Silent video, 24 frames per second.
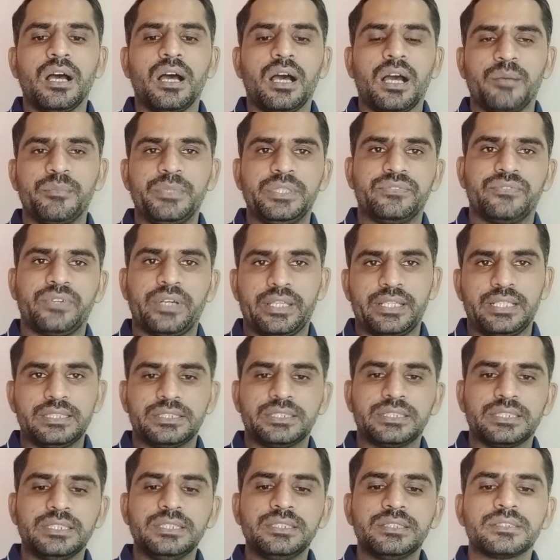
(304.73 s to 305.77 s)
Abid
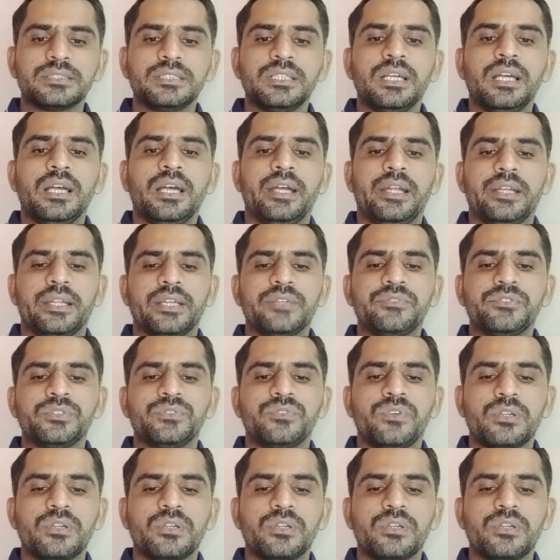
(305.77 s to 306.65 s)
Financials. And if you